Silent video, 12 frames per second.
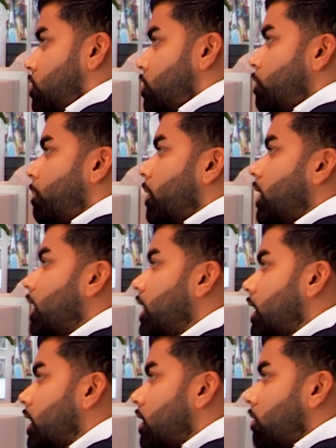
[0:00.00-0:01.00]
Do you
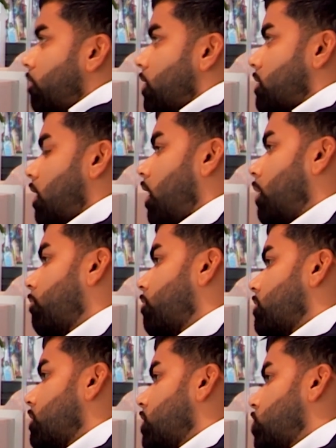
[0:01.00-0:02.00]
believe the time
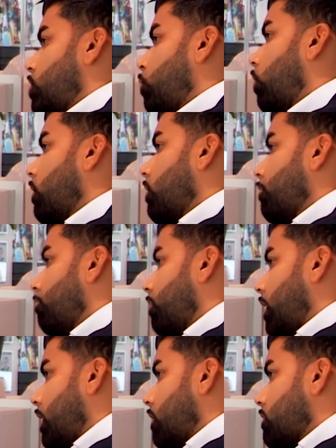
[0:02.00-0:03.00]
for teaching world
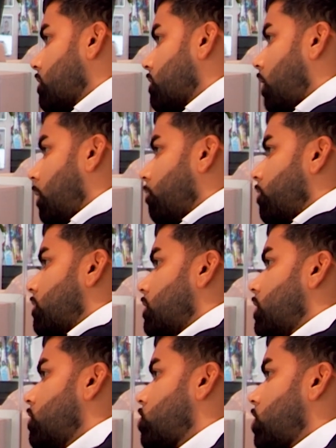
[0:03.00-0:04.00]
affairs, the time for
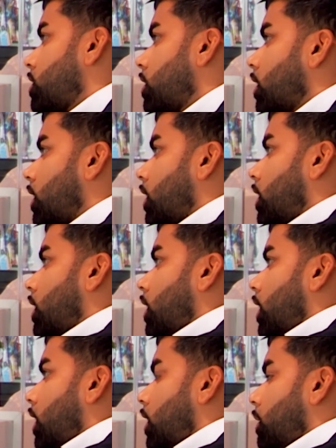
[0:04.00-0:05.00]
teaching
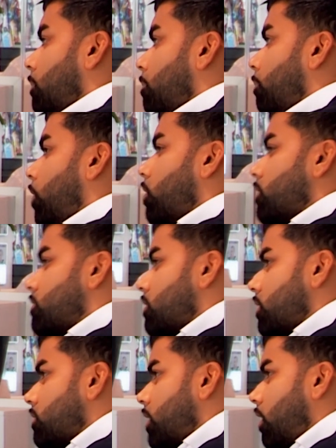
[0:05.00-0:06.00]

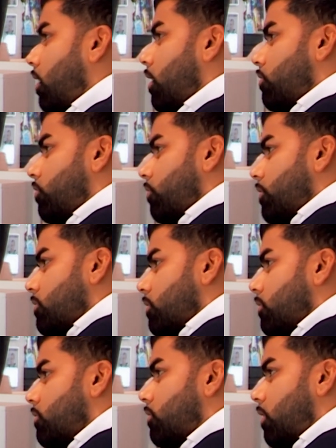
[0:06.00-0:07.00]
politics, how countries
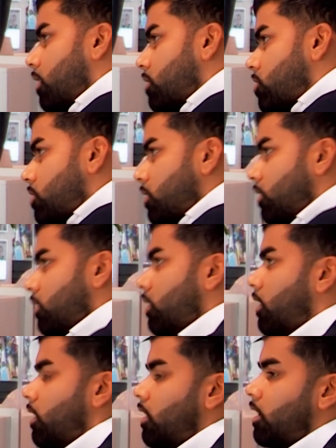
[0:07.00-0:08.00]
are structured,
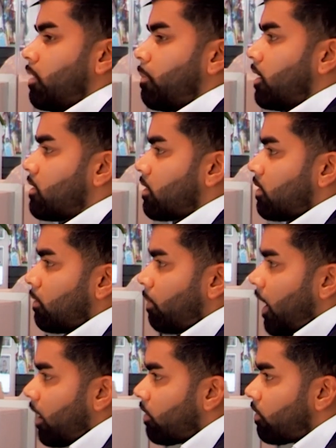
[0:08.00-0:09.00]
the political
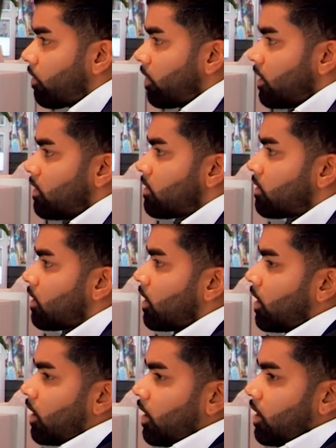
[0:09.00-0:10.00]
boundaries
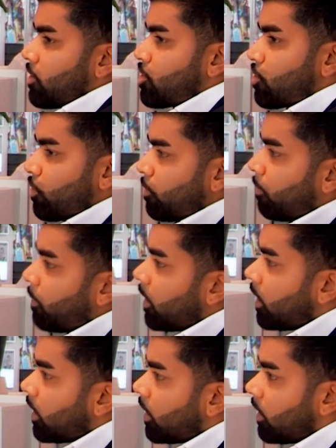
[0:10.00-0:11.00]
should
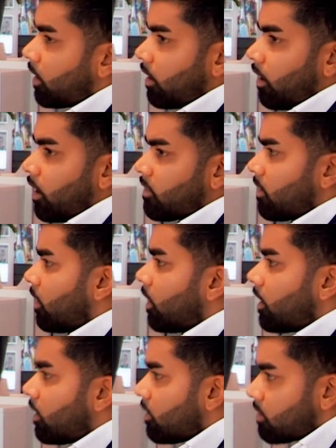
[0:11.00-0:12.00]
be as
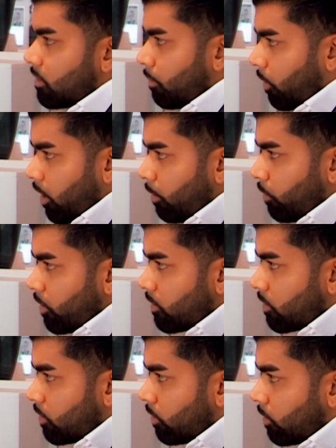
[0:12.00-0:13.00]
early as in primary
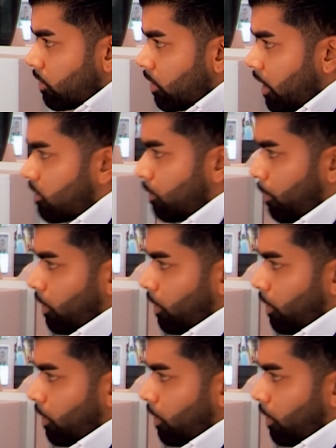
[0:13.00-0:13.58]
school, as